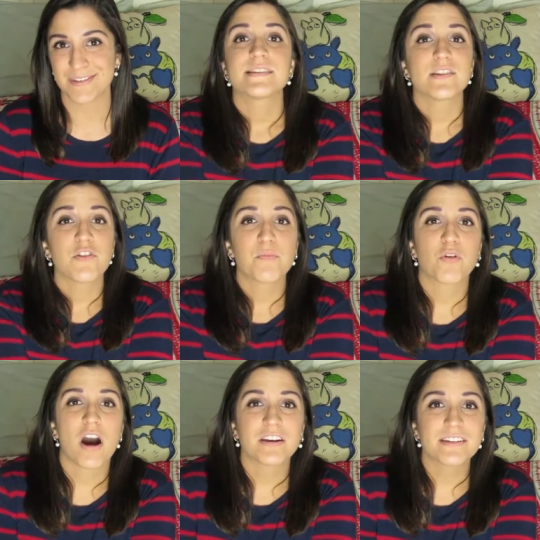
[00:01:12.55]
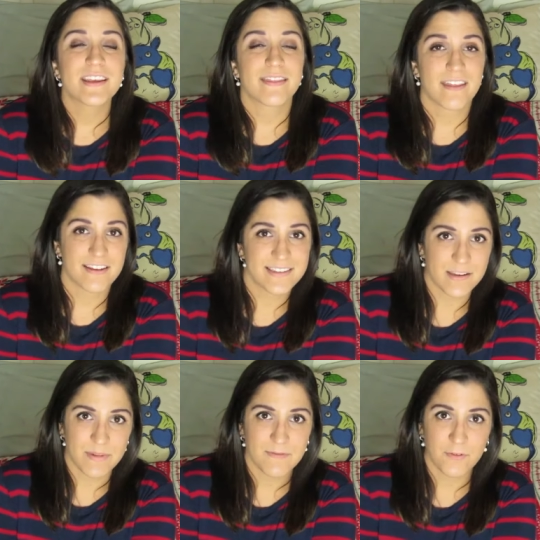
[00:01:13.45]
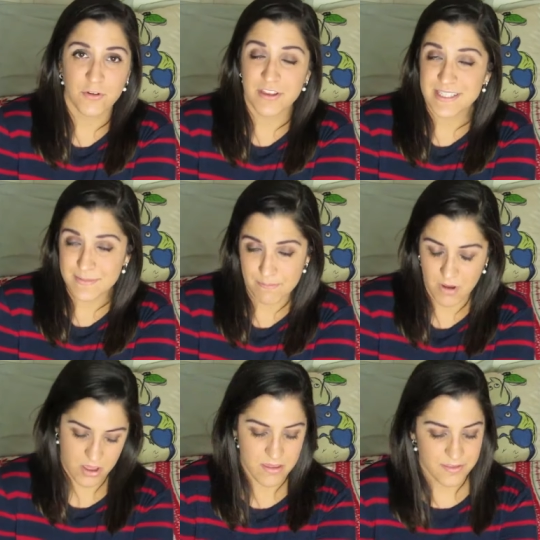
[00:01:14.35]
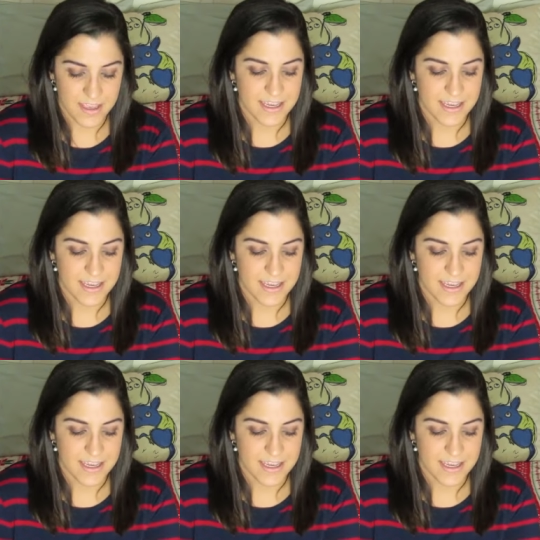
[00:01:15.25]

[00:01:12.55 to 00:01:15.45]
So the product that they sent me for this month